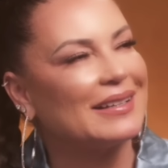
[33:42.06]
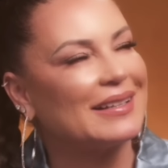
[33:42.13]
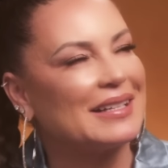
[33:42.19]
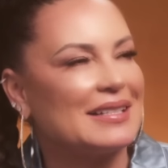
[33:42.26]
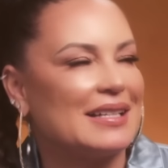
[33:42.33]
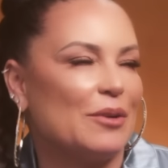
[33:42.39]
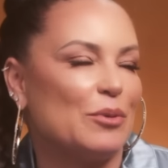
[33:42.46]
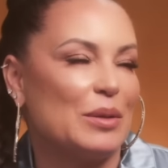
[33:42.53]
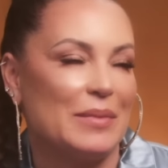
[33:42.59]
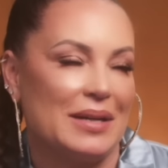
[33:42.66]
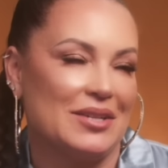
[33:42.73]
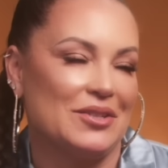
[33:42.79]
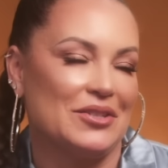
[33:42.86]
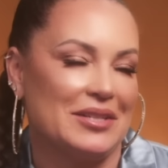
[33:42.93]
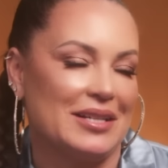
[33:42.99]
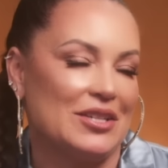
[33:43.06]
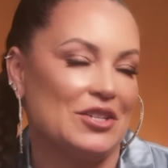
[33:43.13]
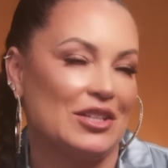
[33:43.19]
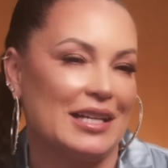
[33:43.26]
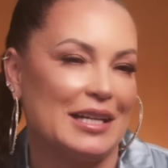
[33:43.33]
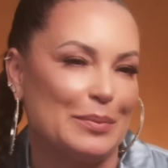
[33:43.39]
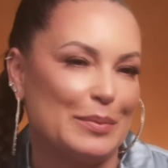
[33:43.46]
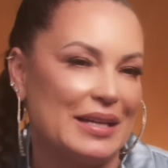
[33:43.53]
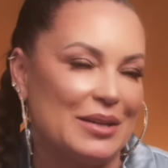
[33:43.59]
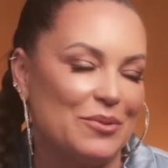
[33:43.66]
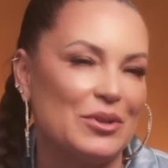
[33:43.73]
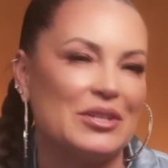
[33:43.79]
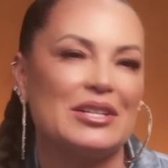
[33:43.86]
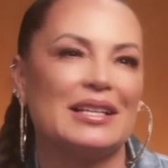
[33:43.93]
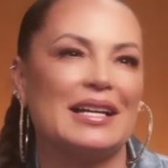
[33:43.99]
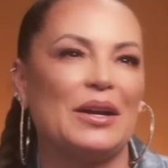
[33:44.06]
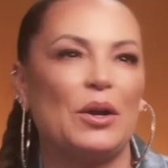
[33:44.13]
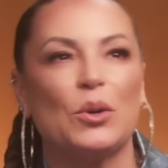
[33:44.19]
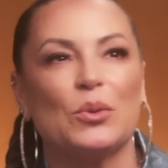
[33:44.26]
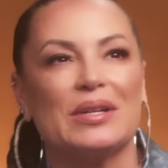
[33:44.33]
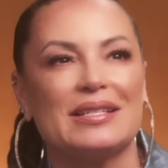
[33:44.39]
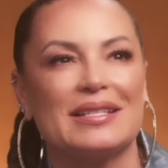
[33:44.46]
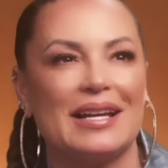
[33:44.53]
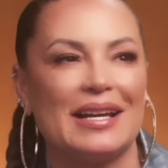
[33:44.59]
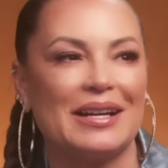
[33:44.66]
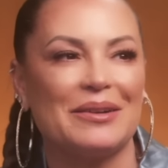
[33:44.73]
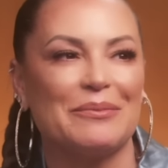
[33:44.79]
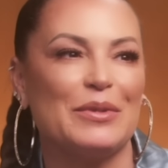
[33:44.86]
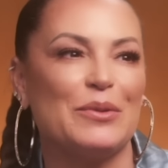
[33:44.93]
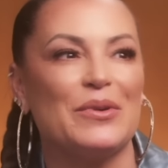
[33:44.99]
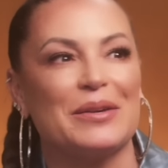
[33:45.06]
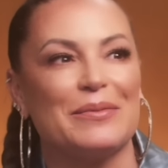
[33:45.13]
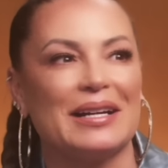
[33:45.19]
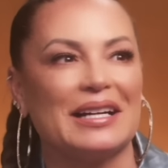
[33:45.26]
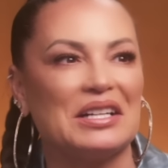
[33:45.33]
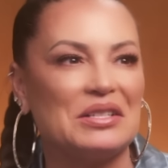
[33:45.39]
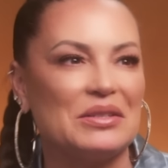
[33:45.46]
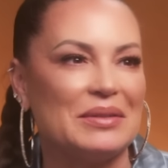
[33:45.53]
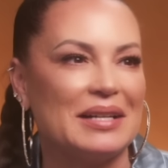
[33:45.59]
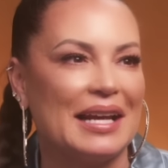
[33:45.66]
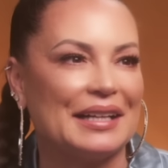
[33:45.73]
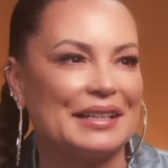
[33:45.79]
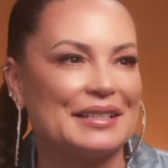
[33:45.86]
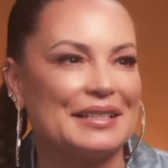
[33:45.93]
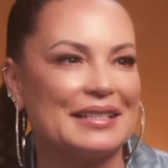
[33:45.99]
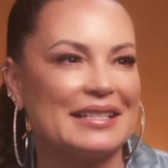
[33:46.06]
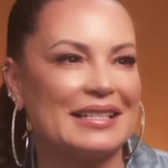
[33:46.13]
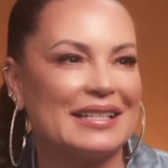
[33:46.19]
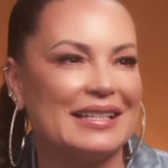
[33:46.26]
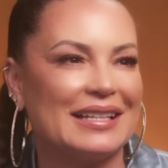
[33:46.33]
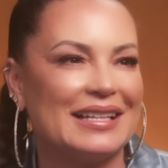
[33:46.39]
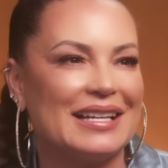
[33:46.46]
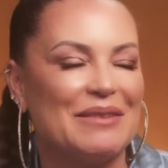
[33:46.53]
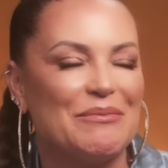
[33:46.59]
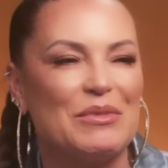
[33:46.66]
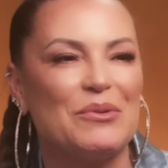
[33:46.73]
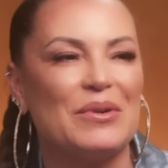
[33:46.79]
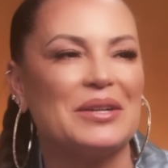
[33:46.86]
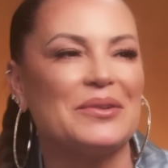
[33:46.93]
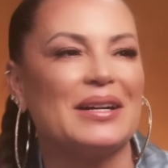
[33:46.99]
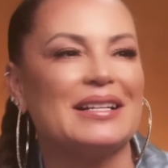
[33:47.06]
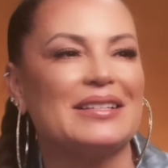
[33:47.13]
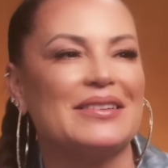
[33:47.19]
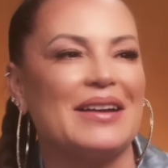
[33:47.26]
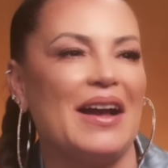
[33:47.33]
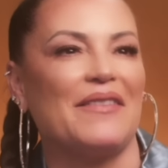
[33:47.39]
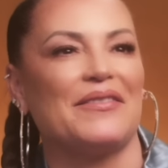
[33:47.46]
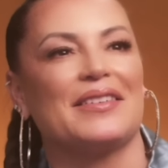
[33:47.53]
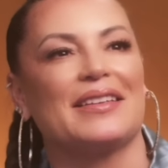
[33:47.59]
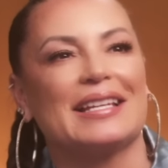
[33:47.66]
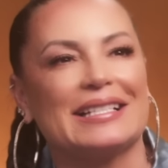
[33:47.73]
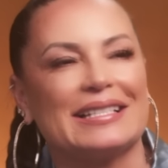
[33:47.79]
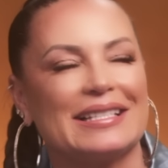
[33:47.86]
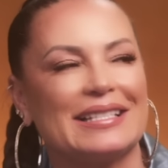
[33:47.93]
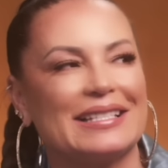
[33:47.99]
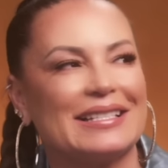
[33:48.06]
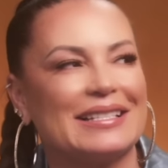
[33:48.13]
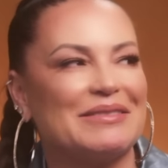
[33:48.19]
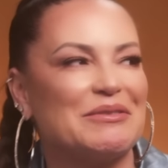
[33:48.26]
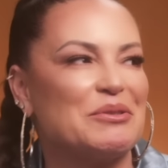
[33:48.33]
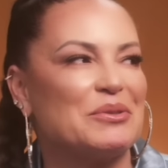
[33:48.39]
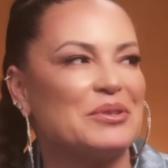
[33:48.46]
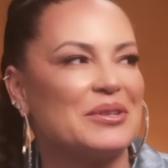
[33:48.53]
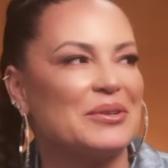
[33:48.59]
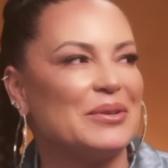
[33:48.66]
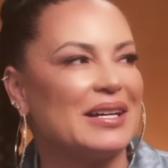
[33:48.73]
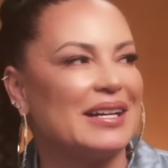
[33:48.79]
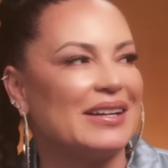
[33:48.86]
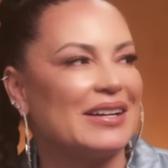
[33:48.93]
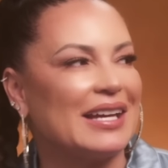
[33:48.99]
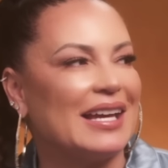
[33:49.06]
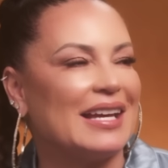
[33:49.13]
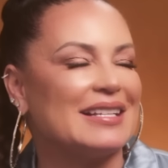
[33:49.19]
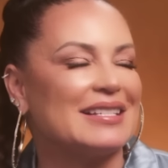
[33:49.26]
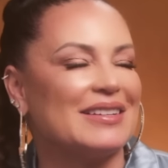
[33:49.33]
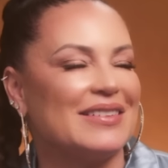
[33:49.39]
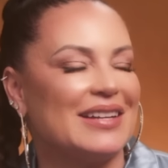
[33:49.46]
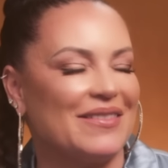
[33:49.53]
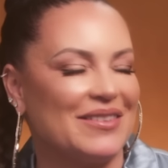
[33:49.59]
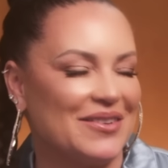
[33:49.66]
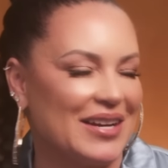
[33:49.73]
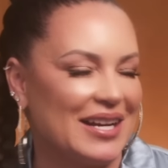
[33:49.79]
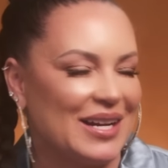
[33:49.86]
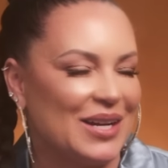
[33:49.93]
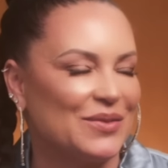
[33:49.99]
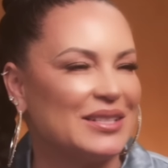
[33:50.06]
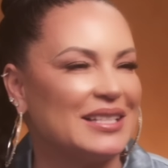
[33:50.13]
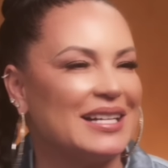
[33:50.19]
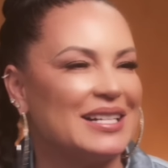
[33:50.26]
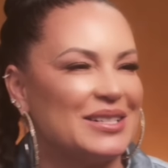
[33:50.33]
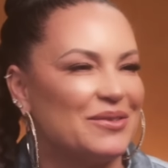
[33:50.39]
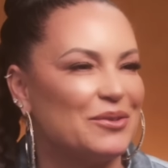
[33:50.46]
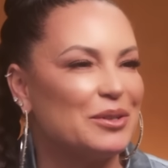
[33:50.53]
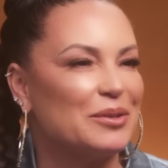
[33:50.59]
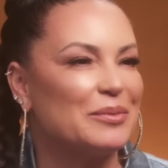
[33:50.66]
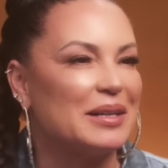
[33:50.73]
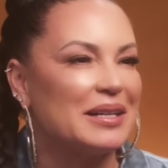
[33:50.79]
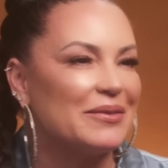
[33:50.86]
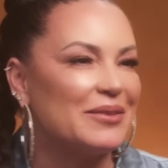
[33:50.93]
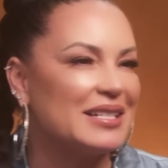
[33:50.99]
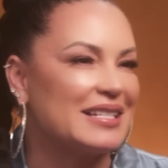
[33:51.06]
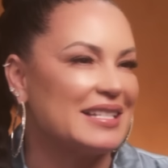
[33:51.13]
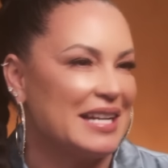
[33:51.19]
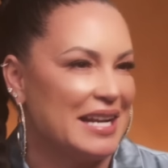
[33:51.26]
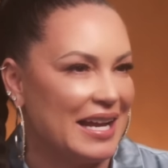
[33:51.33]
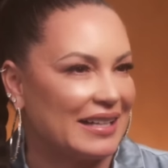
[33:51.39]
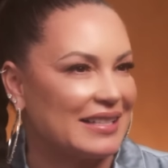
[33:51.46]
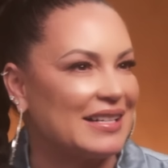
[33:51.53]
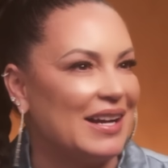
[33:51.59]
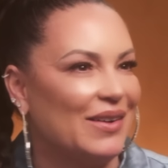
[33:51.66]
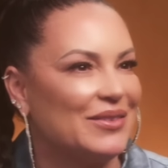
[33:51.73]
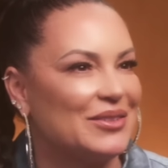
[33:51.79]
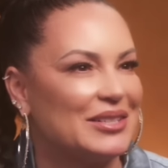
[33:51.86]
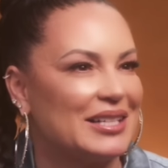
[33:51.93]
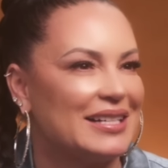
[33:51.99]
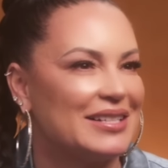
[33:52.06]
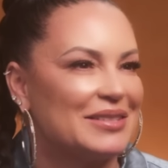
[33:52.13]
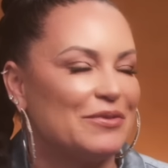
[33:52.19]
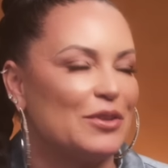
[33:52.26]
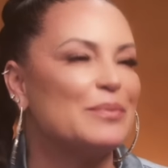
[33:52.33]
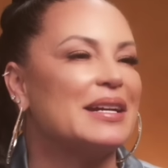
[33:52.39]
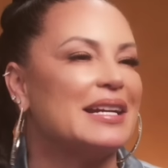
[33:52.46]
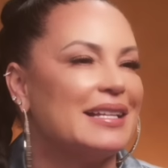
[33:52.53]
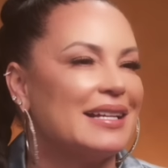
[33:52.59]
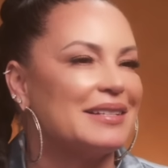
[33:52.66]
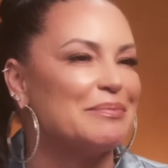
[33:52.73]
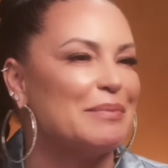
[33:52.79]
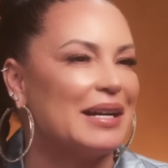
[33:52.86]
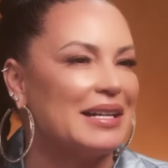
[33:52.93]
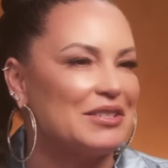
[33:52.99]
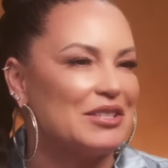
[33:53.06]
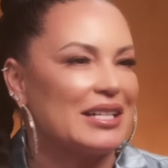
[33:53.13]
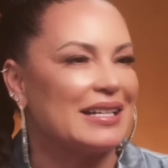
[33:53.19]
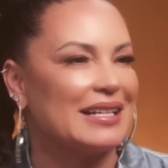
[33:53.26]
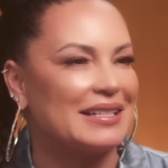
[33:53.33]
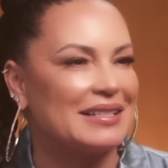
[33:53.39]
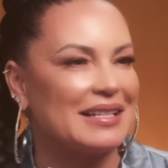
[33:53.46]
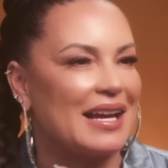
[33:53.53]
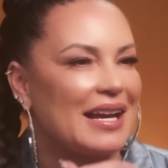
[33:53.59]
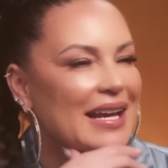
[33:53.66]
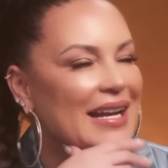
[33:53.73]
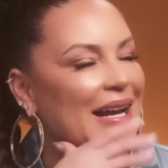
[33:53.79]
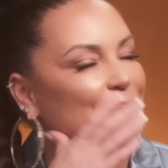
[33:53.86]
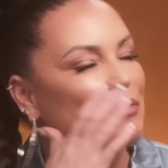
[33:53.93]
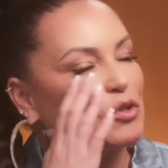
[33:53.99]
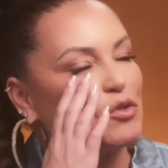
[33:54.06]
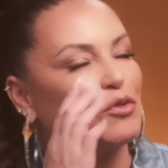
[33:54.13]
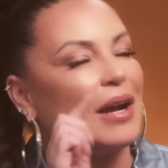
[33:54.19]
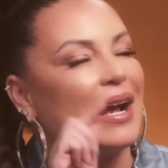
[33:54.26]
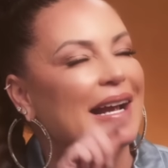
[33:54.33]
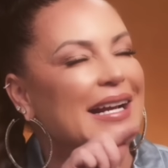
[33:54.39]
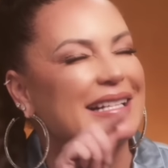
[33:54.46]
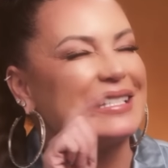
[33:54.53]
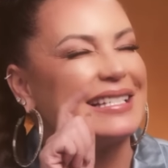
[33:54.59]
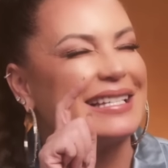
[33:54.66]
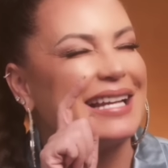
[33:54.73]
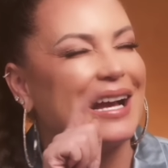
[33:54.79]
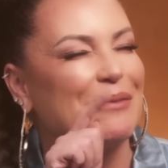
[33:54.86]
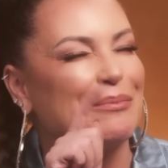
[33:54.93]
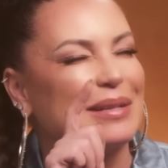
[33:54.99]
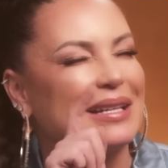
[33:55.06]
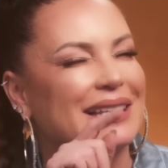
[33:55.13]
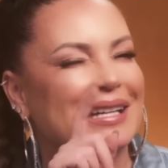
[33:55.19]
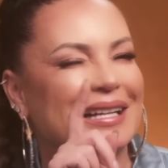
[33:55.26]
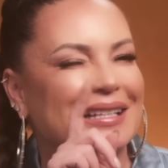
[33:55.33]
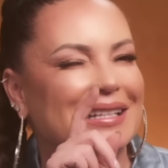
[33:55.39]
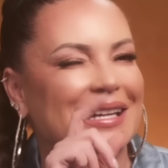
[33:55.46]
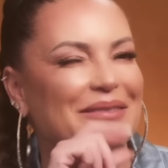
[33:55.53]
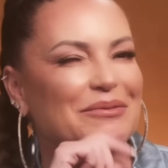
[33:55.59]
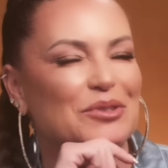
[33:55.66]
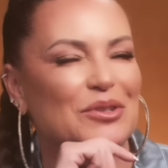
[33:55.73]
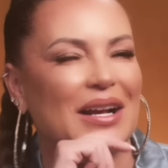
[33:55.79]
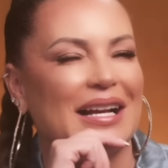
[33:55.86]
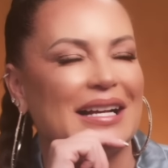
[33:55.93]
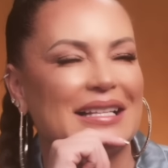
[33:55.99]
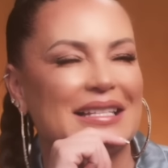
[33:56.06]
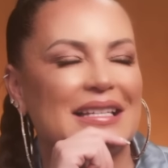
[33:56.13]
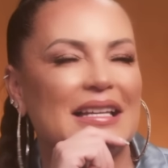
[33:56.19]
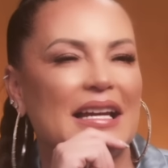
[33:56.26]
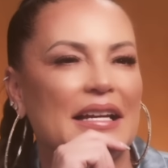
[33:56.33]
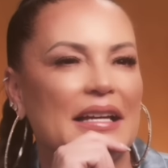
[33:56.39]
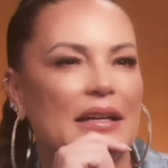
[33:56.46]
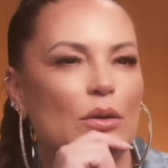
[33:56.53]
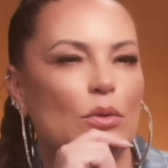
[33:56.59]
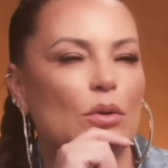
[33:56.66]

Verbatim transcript: uh, I would imagine that you're like me, where you're like always like, but what am I gonna do next? But what do I do after this? so what? Okay, so we have a great conversation. What am I? What is the next conversation for me? That's my shit. It's yeah. like, and I'm trying to not be like that. I'm trying to like,